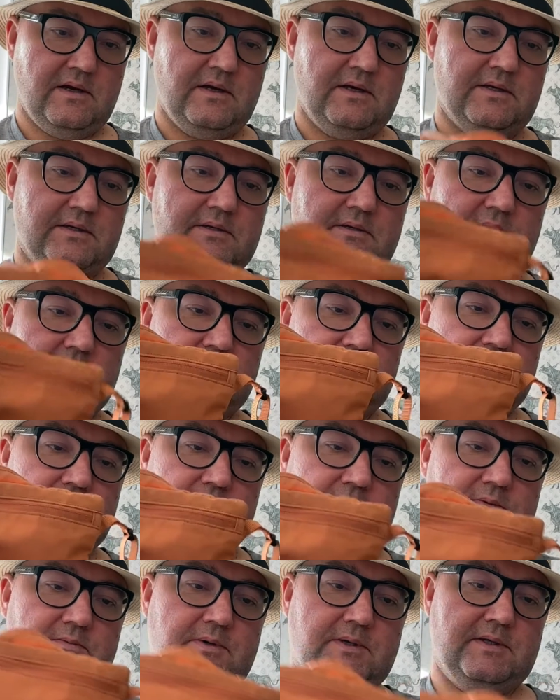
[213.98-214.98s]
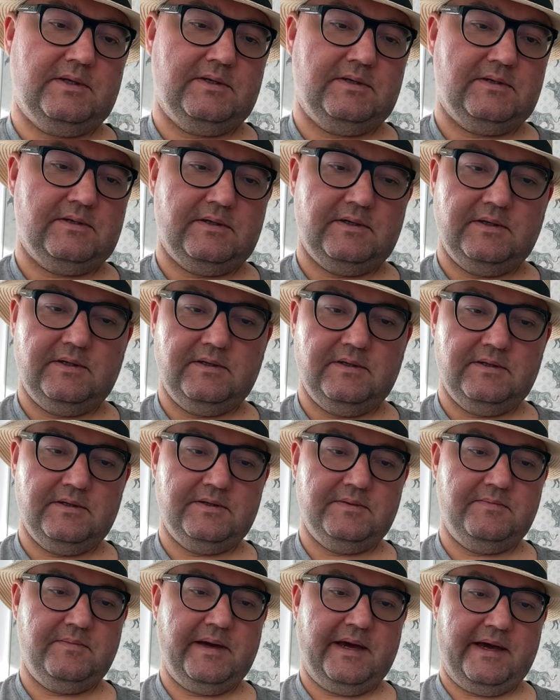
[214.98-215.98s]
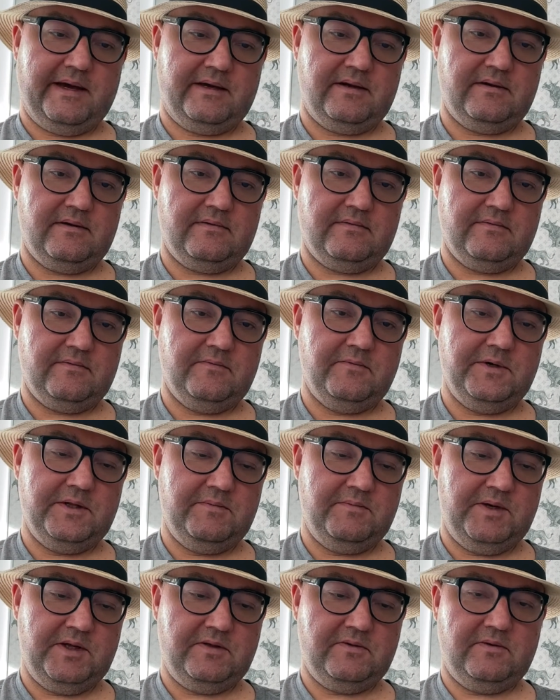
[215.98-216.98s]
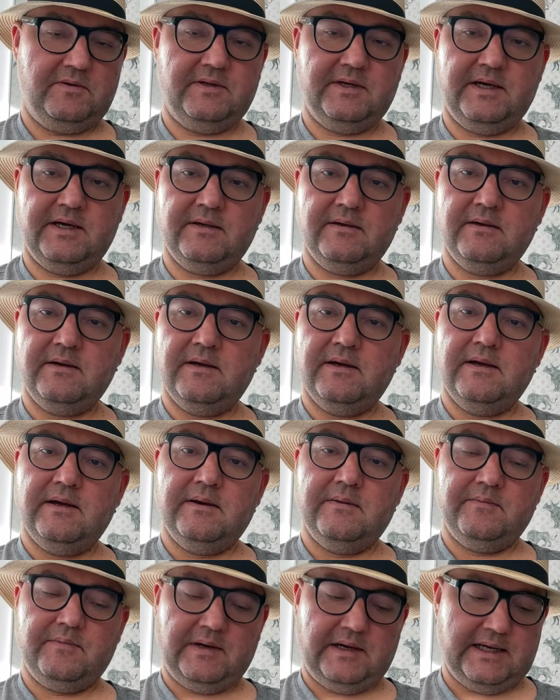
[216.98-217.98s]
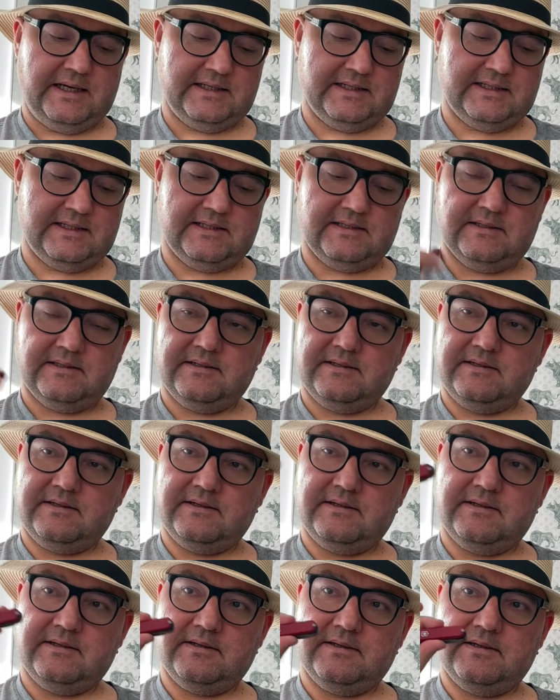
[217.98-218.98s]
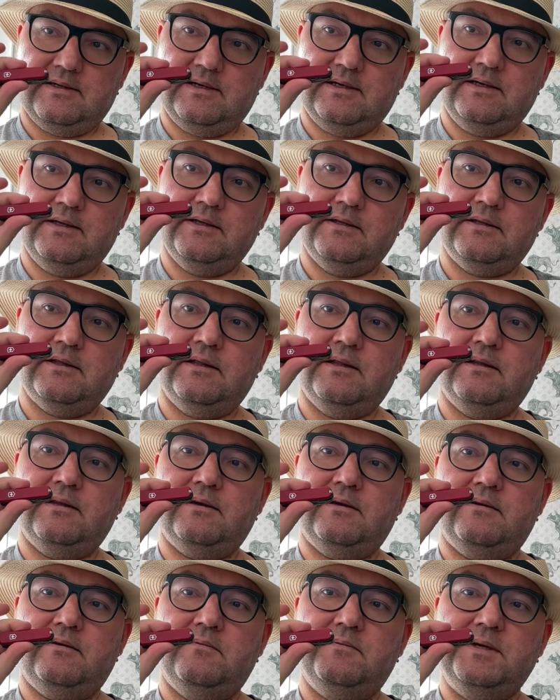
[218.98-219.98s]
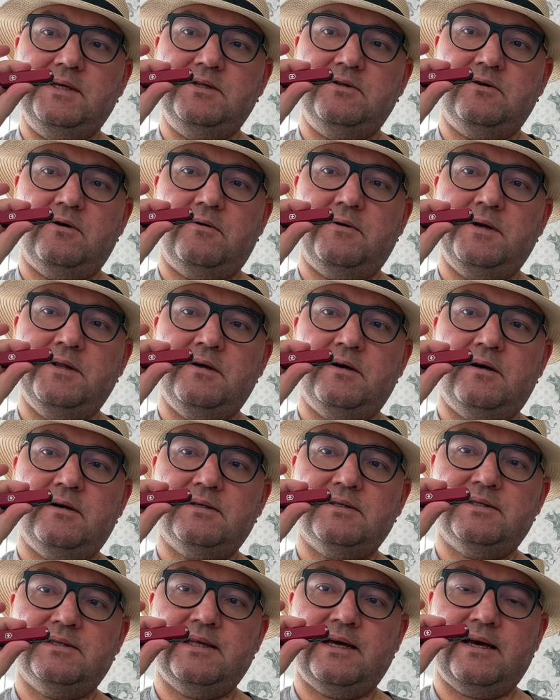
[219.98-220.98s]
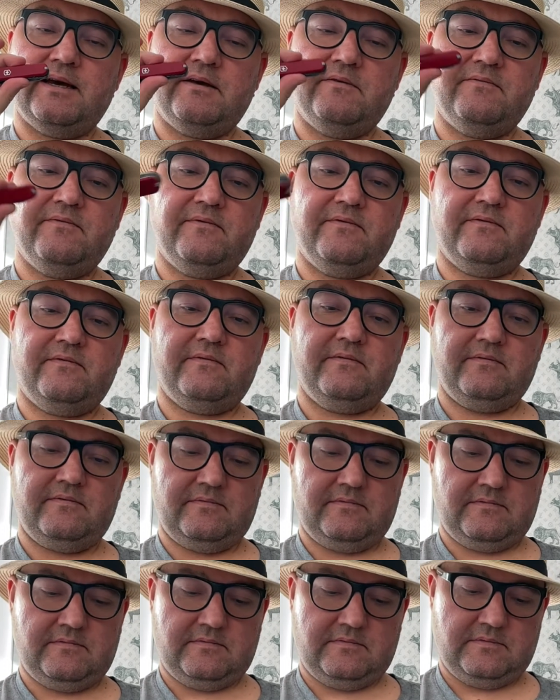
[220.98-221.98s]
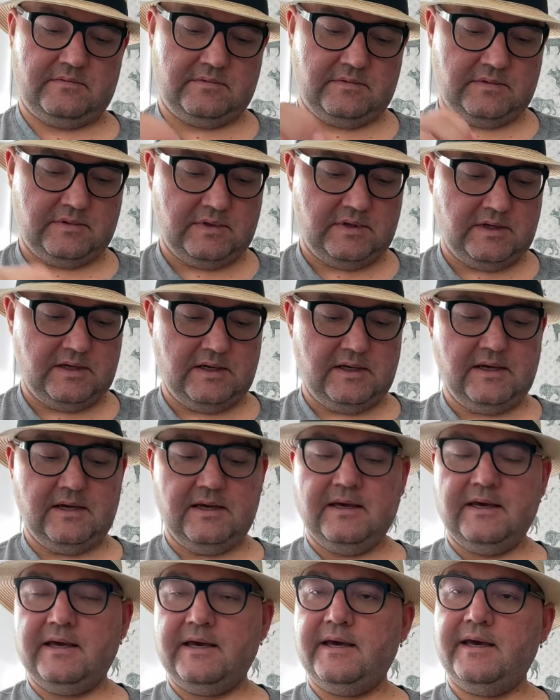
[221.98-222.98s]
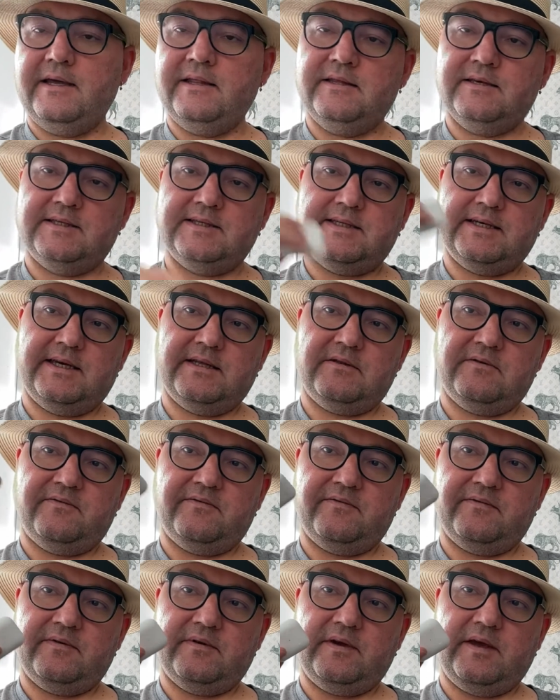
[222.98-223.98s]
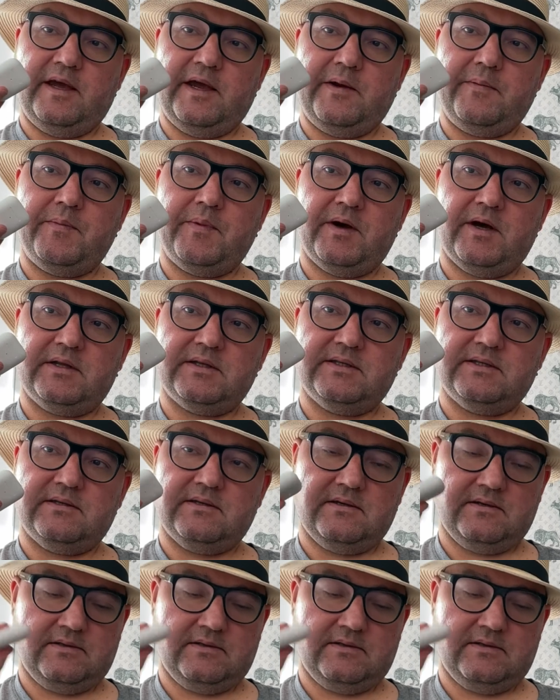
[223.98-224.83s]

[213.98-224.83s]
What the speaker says: So this is what is in this bag with me today, plus a little Victorinox knife and a set of AirPods.